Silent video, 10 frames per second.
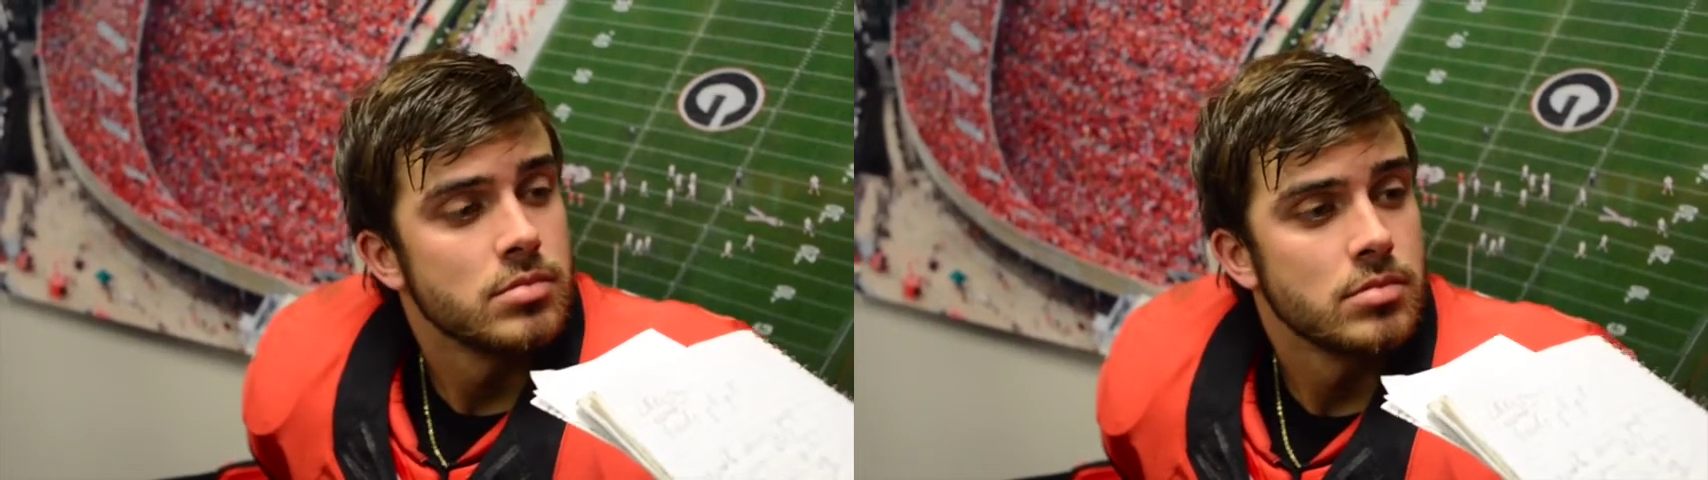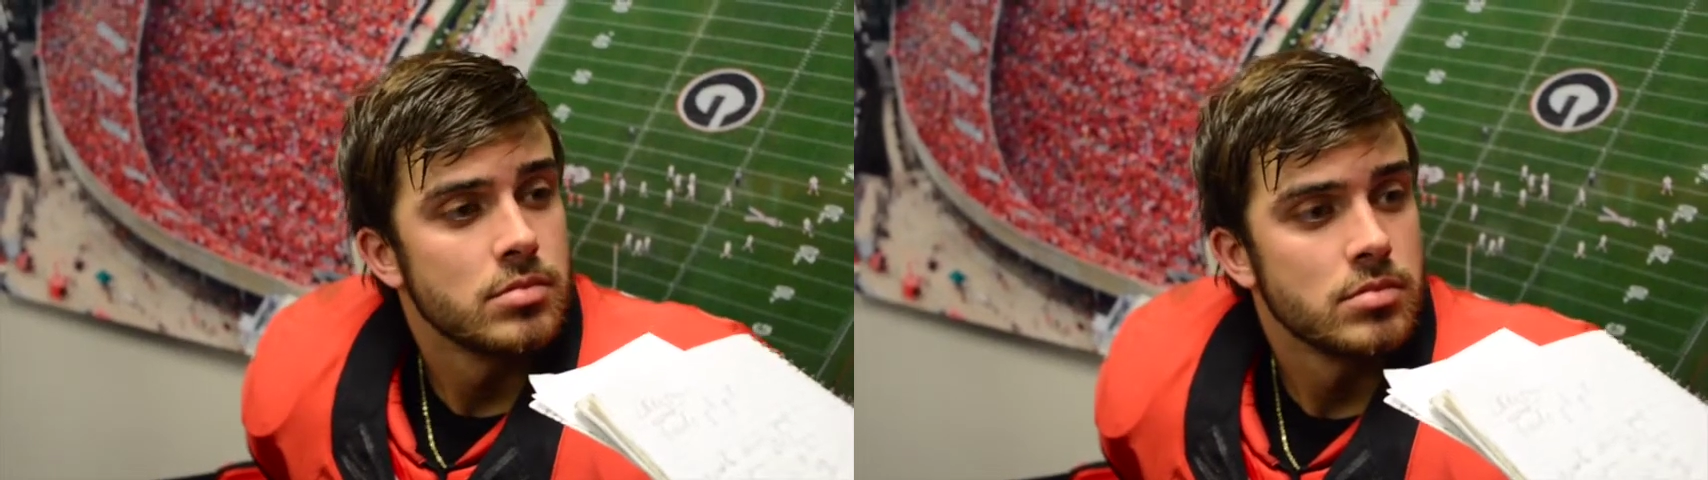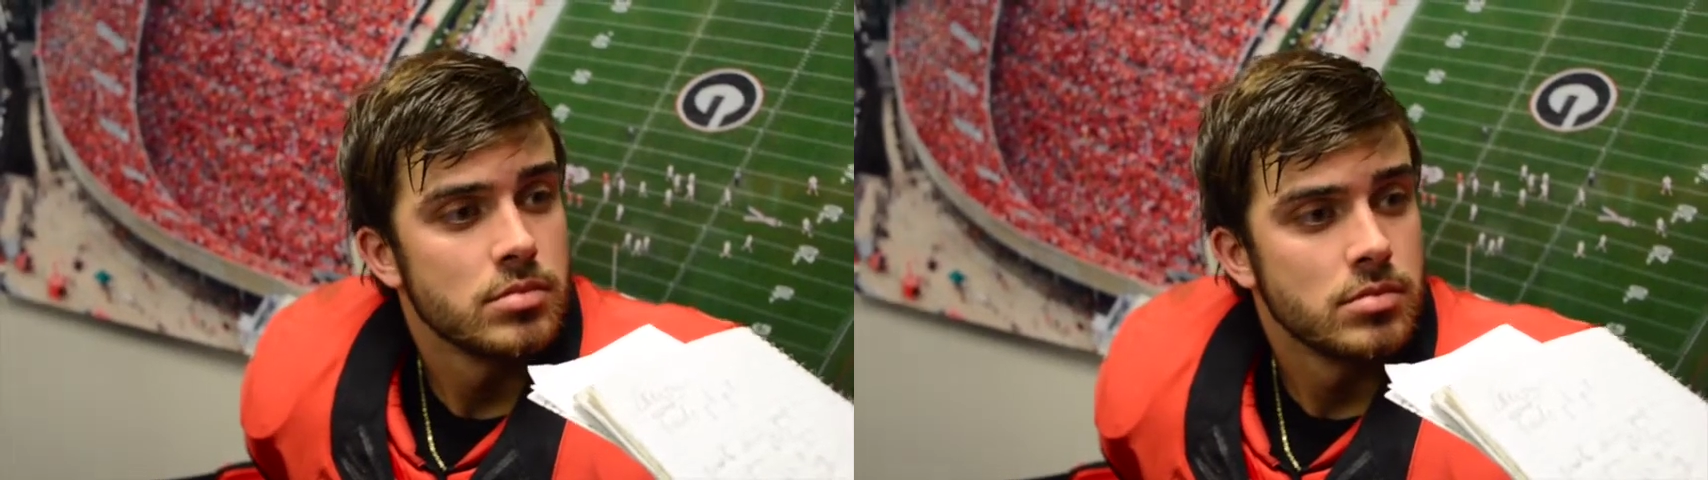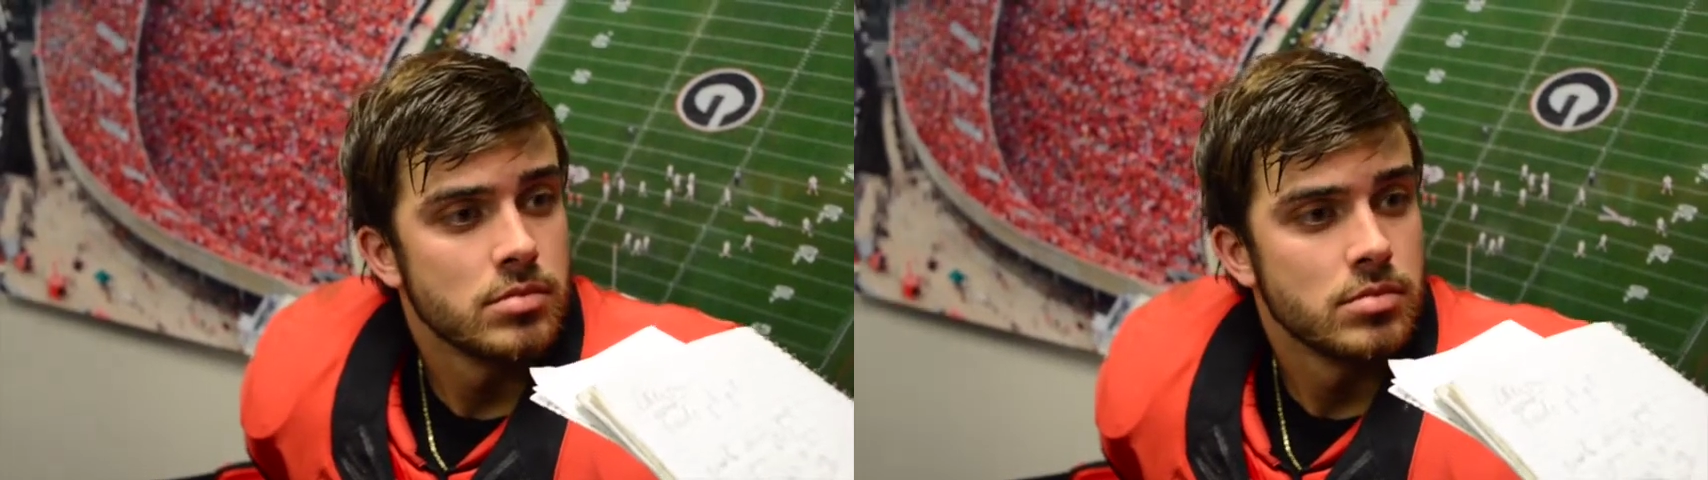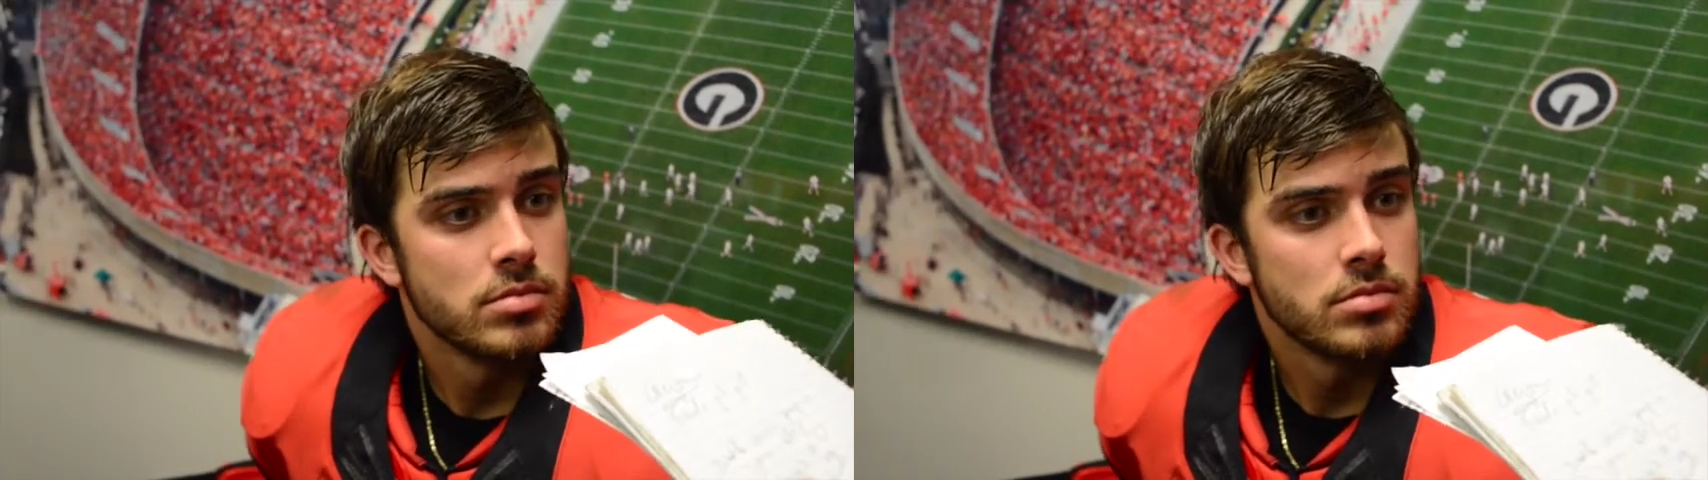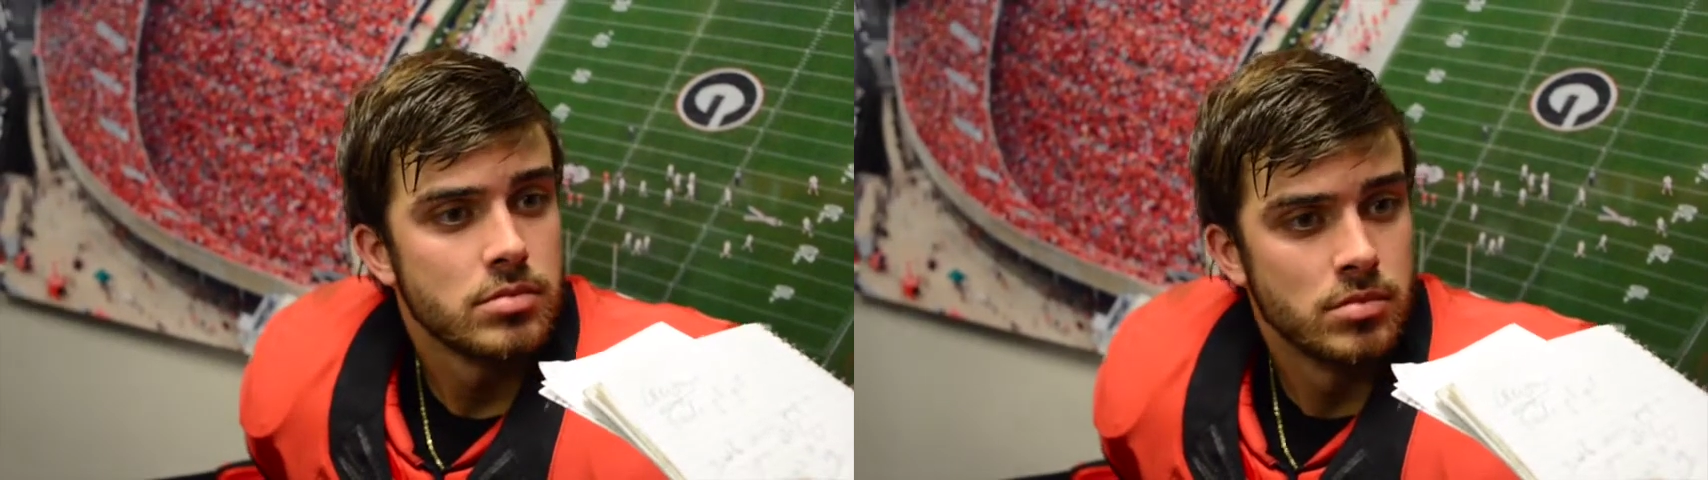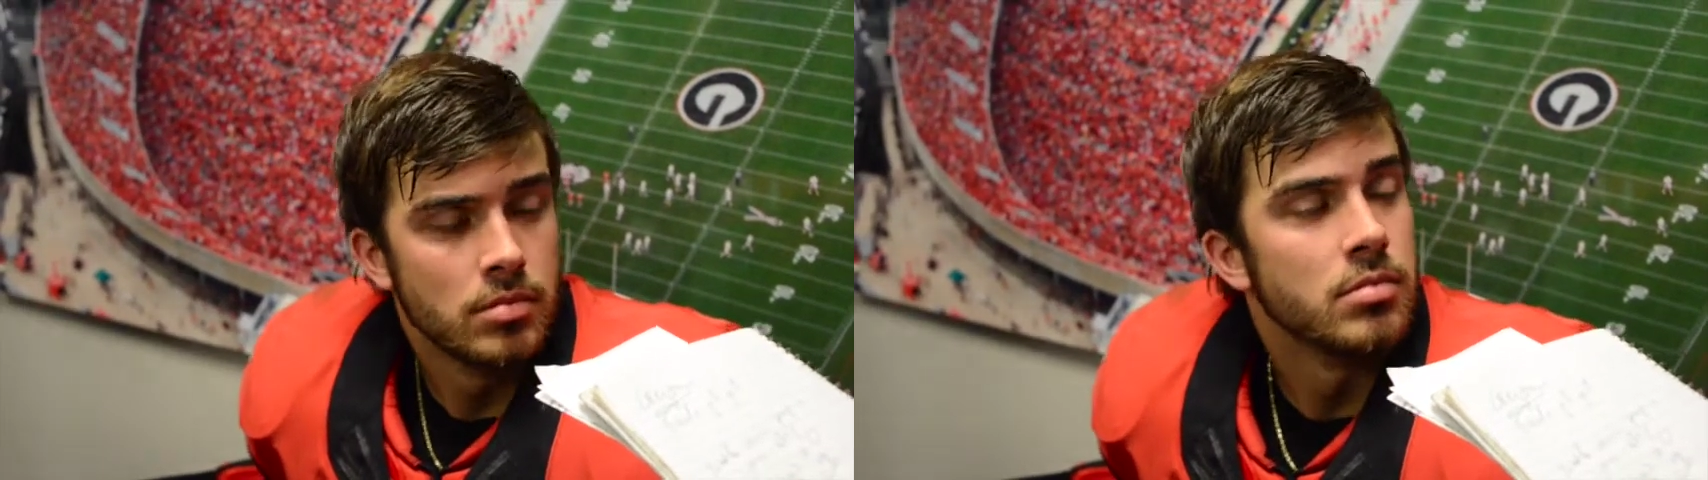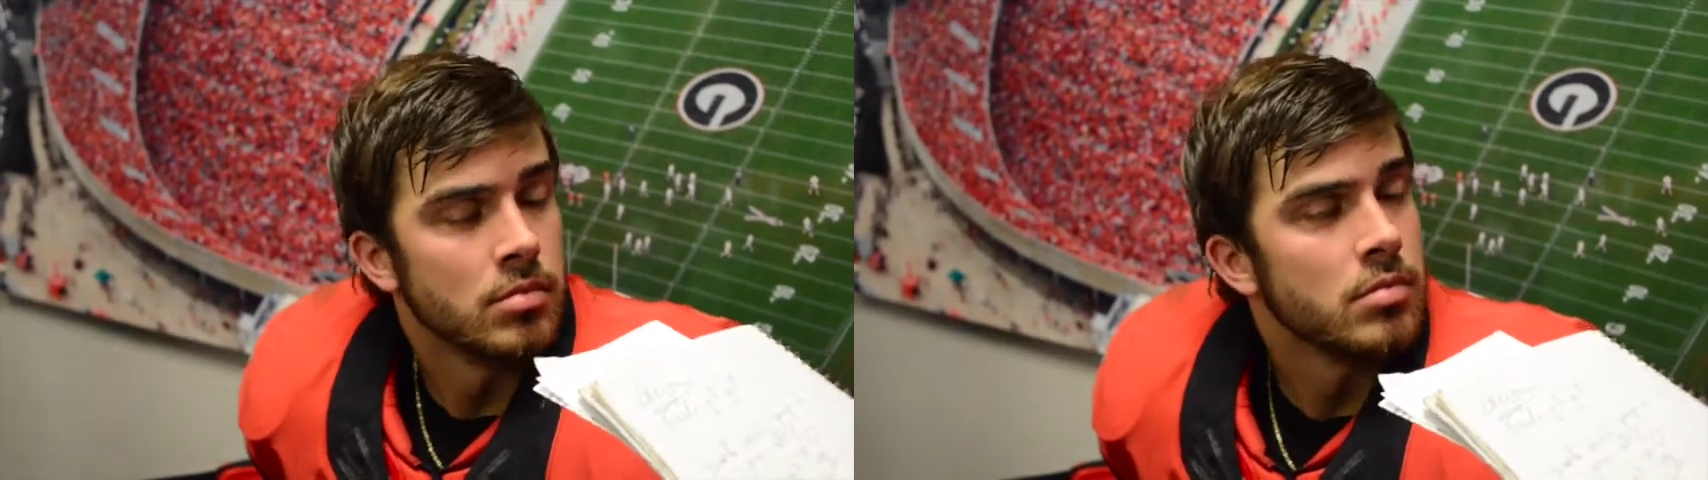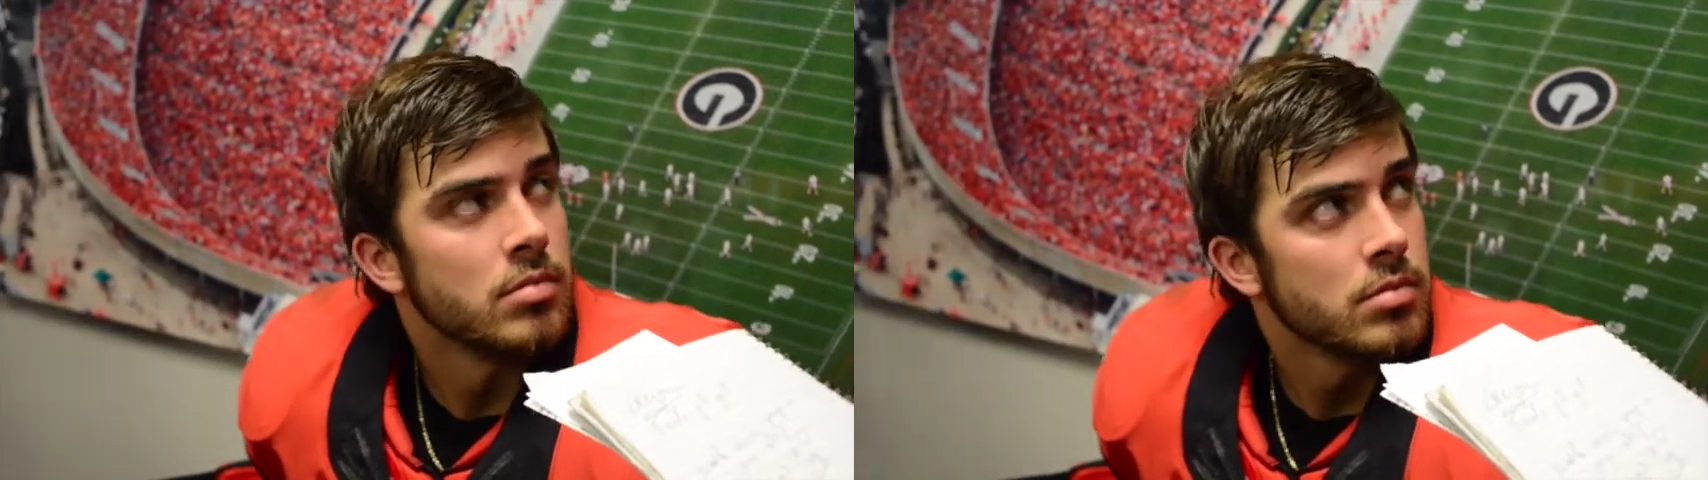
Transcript: I guess it's been three weeks or something like that.